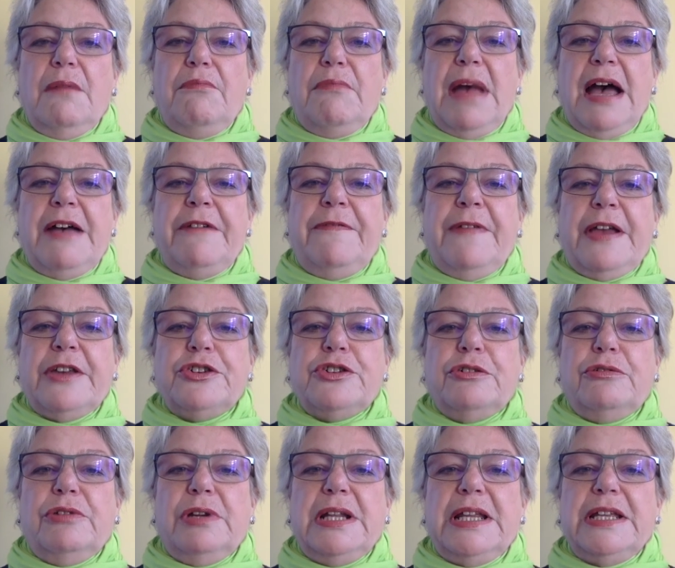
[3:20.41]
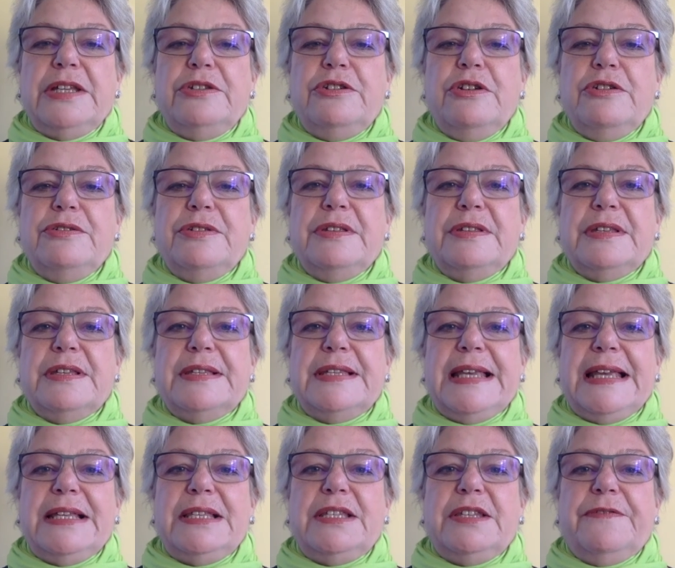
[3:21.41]
Myofascial release uses a
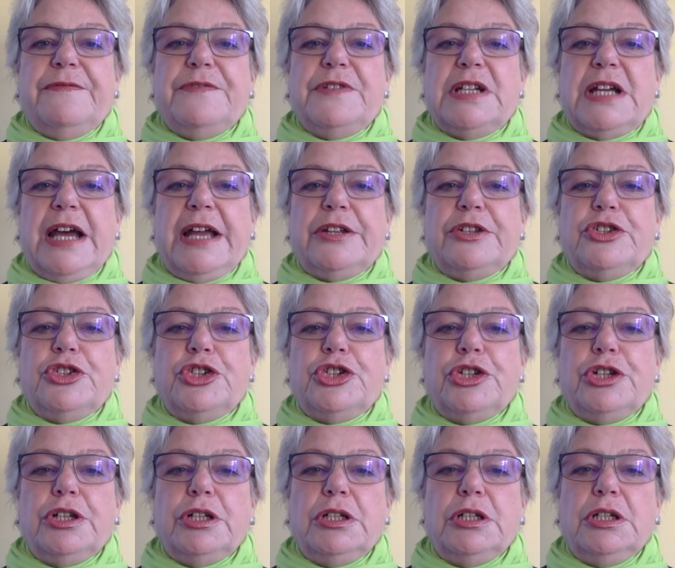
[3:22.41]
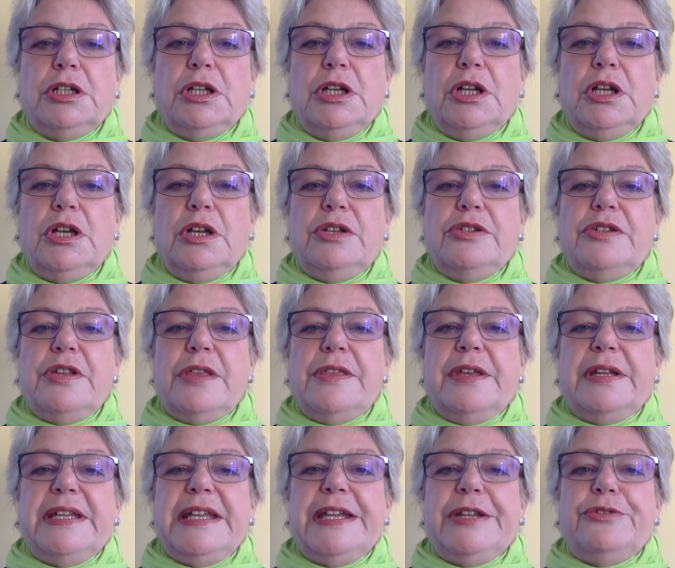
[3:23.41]
sense of touch so
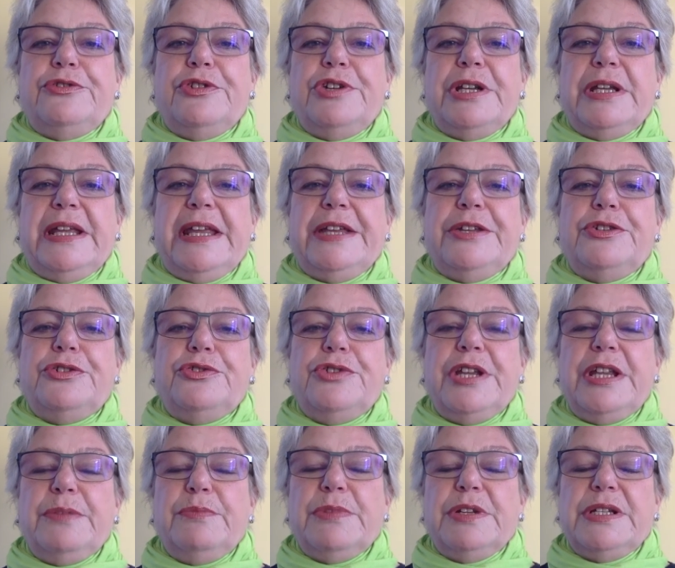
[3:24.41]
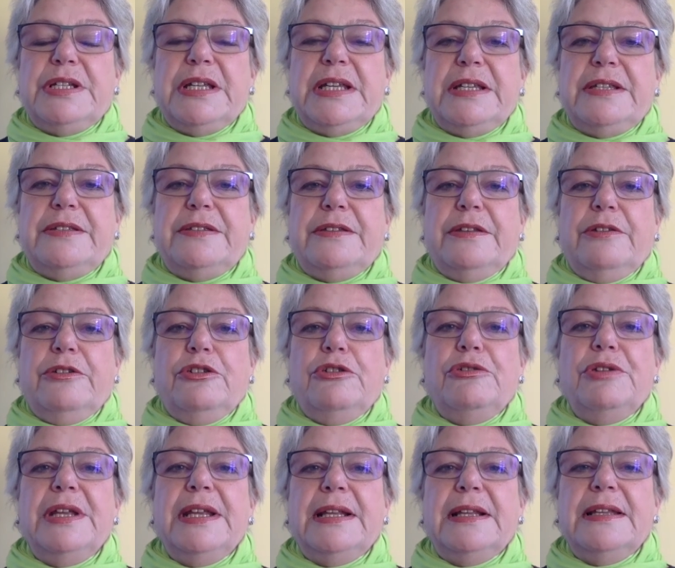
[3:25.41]
that each treatment is
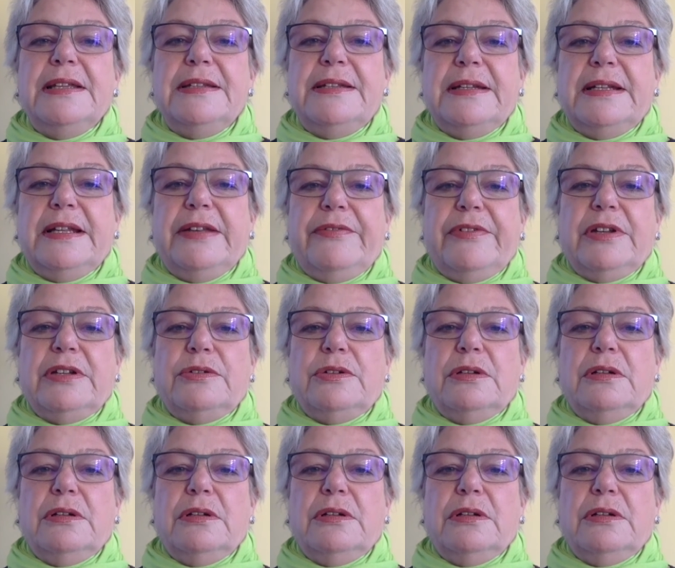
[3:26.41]
uniquely delivered